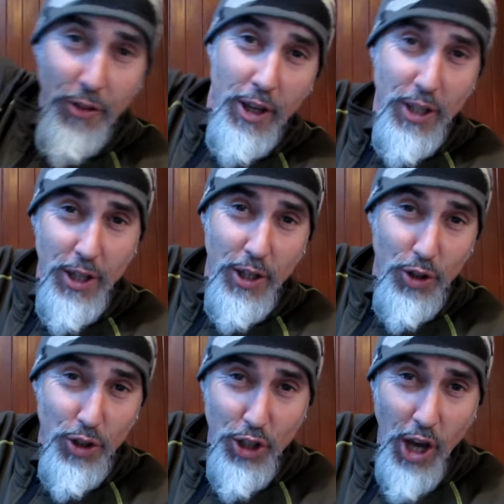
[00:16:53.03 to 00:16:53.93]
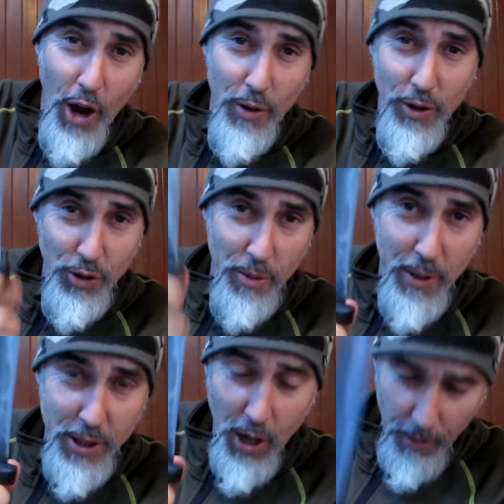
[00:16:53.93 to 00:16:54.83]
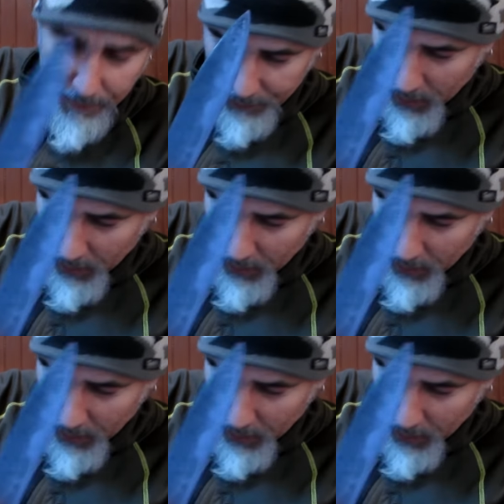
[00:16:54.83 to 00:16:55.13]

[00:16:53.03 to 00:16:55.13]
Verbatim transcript: and then you're good to go and do the bizzo.